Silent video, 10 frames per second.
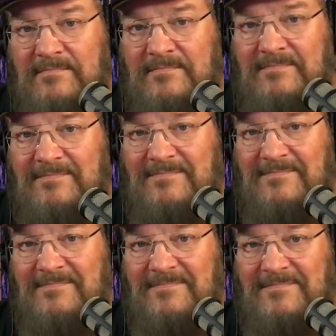
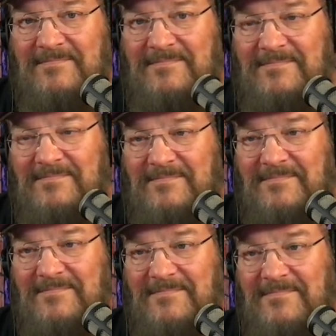
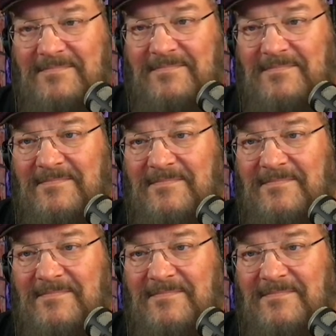[no speech]